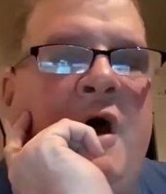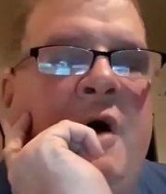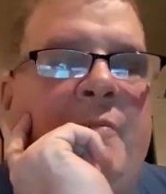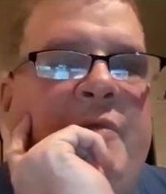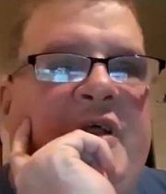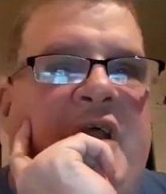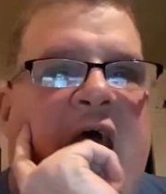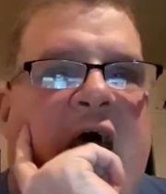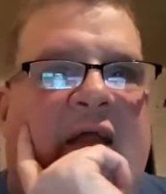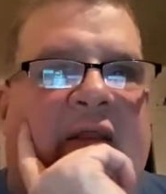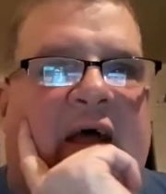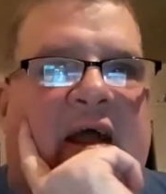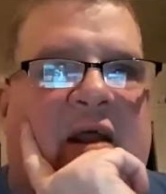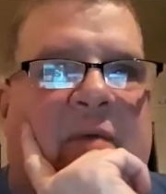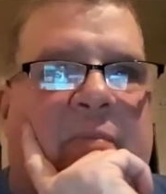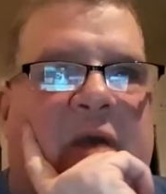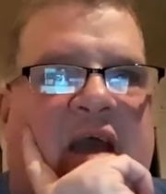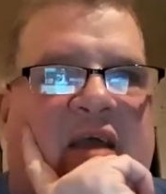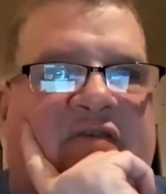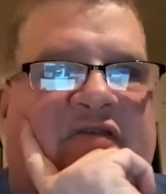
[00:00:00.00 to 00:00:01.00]
But yeah, Lady
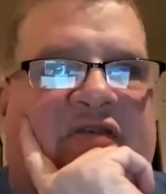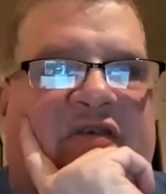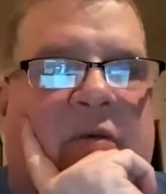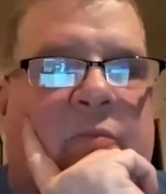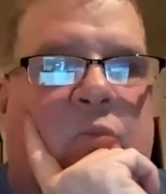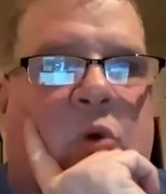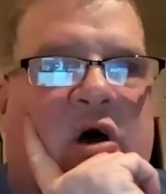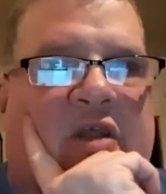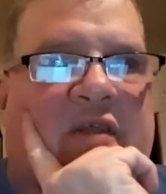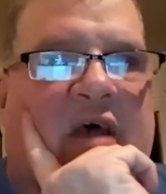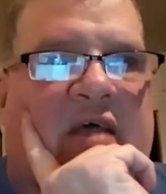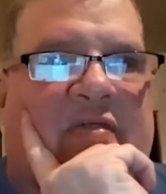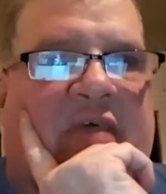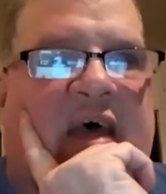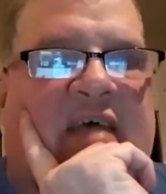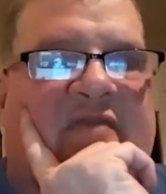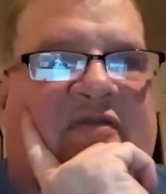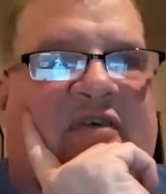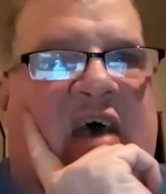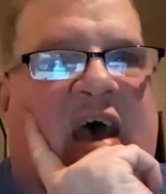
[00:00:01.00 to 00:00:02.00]
Bass and whatnot,
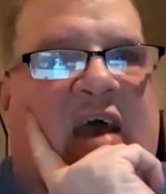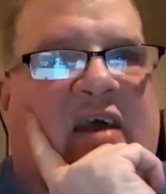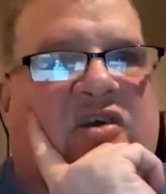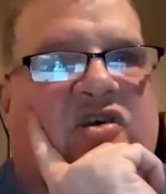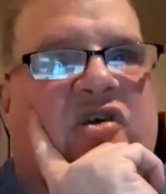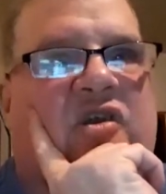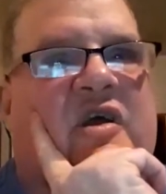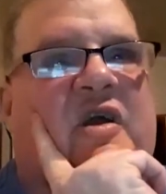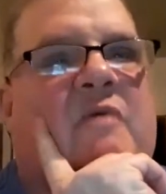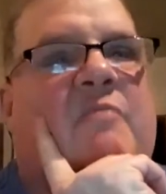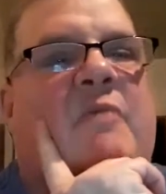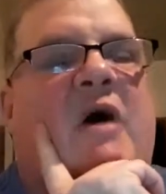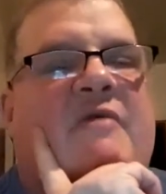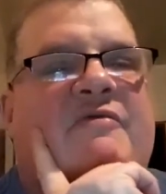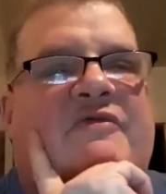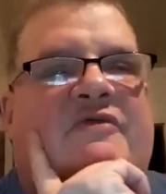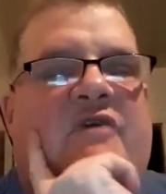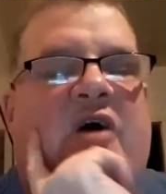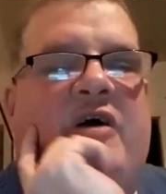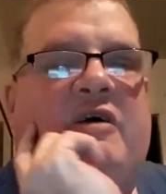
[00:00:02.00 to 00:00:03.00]
that's actually, I
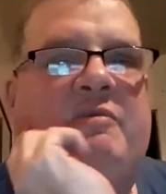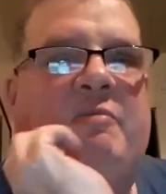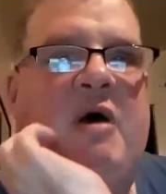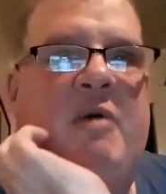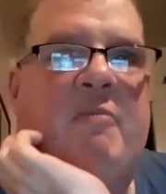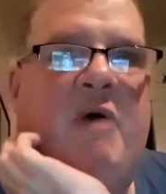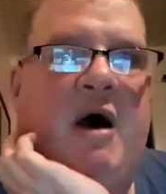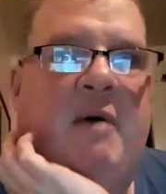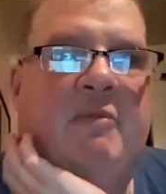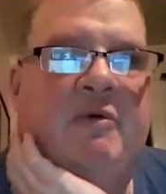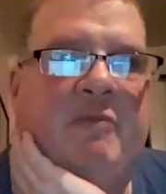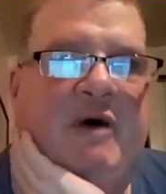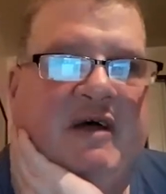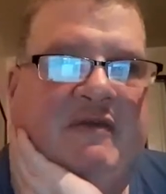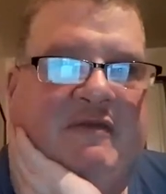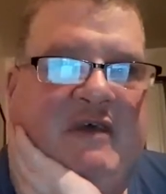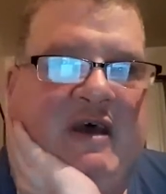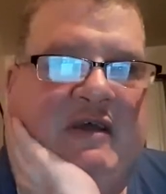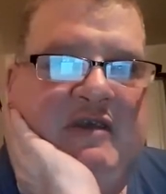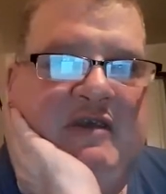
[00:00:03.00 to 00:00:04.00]
was talking to my mom
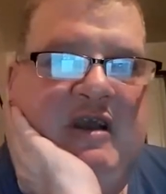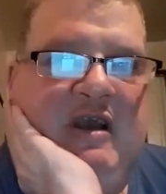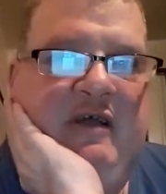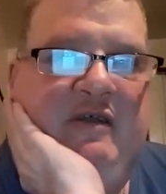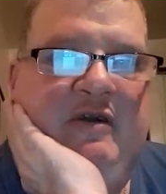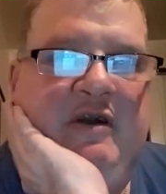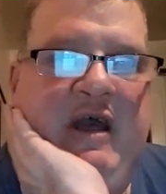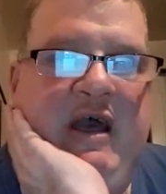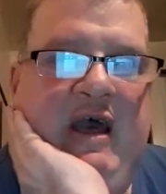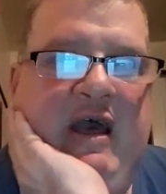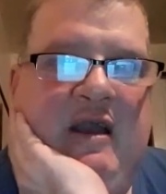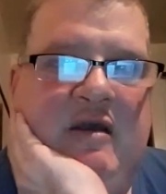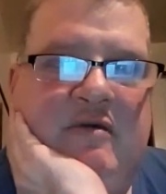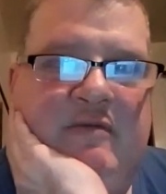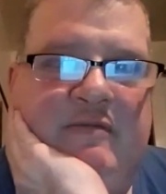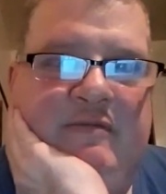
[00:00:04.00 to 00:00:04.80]
about that the other day.